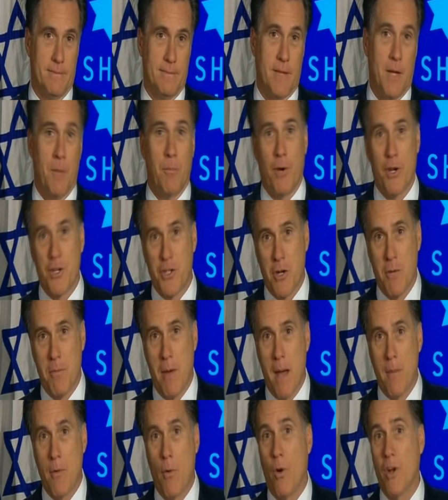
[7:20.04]
President
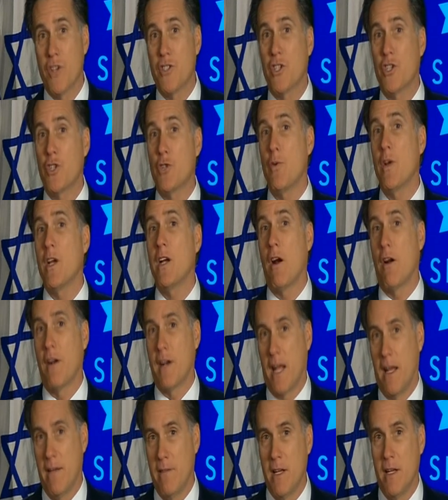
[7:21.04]
Obama wants to shrink our
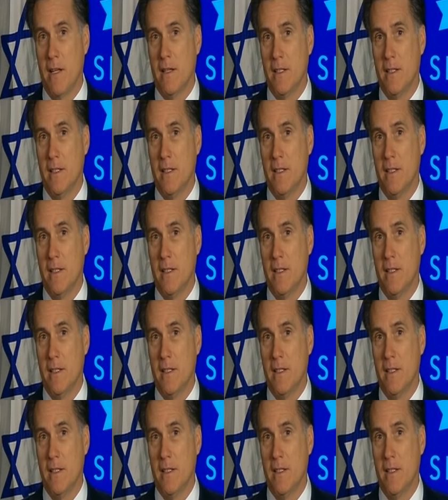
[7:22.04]
Navy,